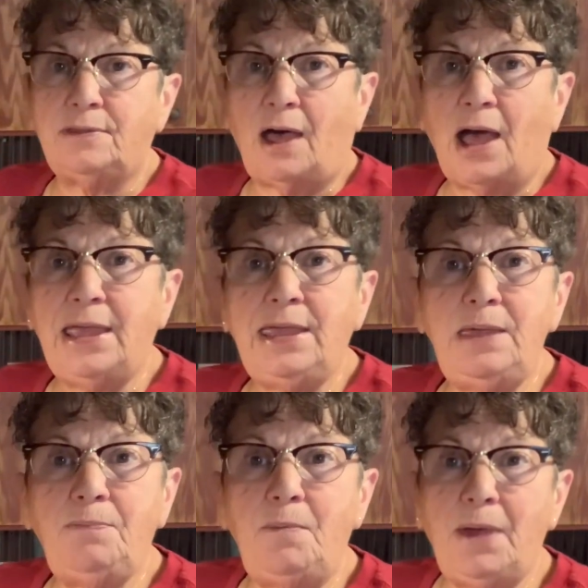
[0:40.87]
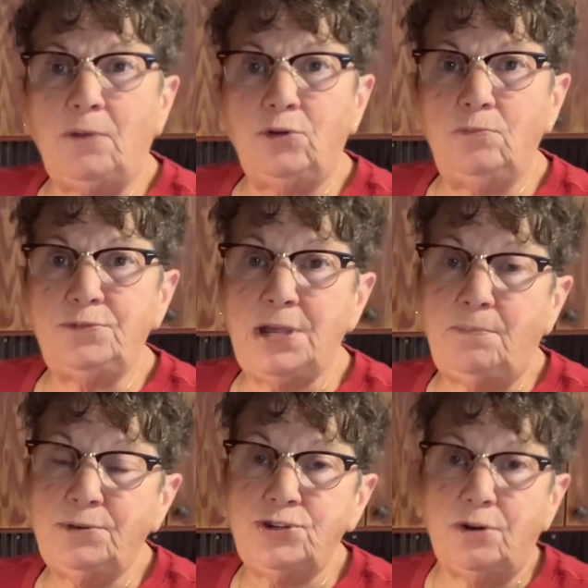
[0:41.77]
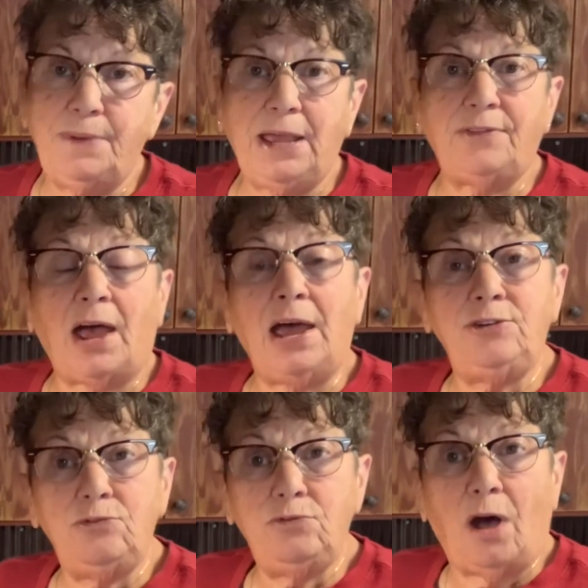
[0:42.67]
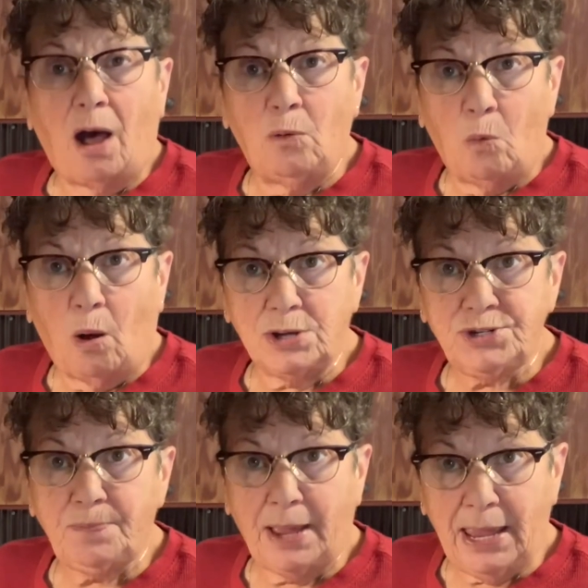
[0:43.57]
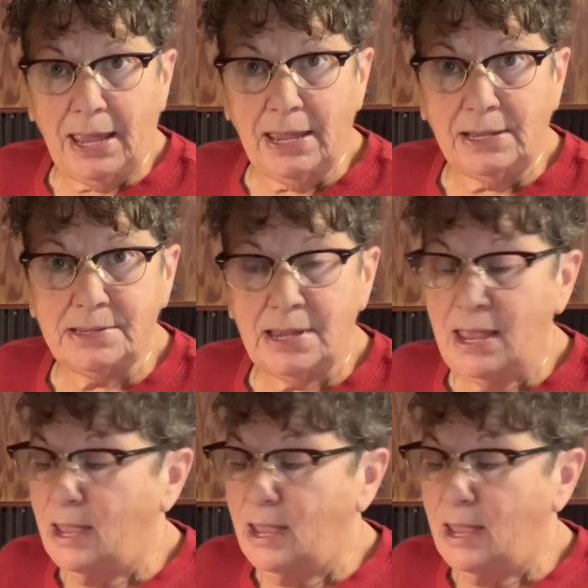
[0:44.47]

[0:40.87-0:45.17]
I keep them at room temperature because I do not wash my eggs.